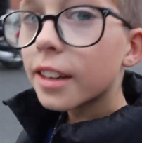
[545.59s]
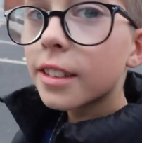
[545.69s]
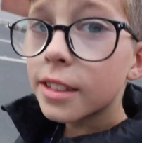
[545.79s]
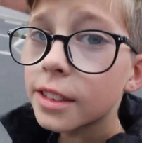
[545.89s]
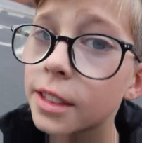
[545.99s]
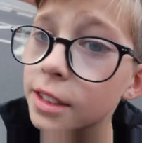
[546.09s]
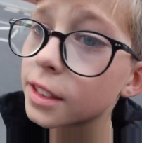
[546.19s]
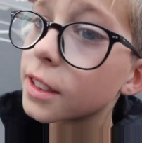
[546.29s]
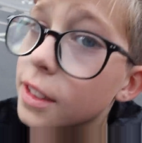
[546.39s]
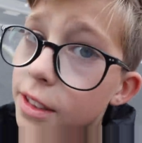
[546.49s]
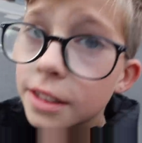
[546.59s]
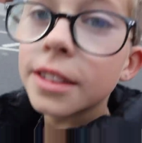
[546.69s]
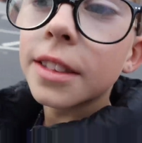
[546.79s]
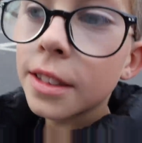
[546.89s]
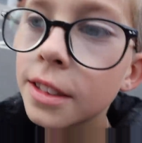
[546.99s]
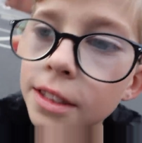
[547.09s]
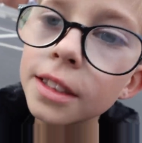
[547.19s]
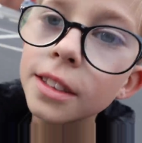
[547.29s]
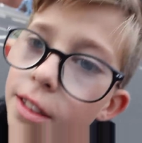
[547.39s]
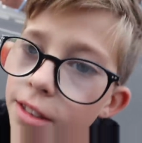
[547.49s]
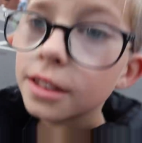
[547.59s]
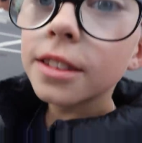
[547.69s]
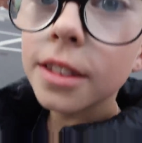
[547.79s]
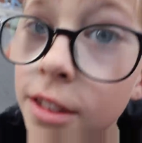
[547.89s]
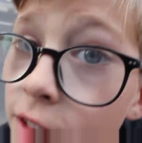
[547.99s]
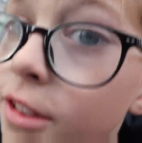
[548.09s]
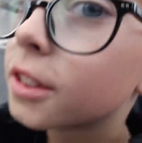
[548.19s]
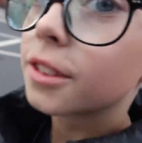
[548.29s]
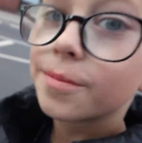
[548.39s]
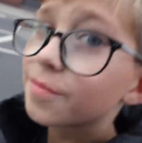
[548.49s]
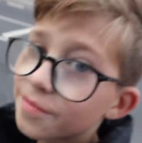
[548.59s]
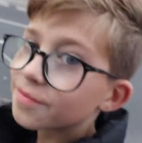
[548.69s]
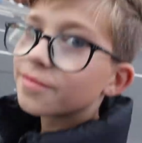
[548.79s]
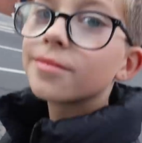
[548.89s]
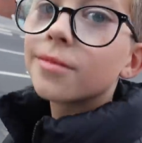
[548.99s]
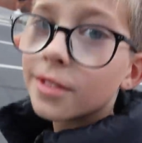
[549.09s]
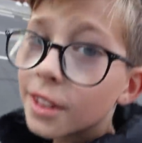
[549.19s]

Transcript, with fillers: Jumping on the cars. It's not about that. Safety first.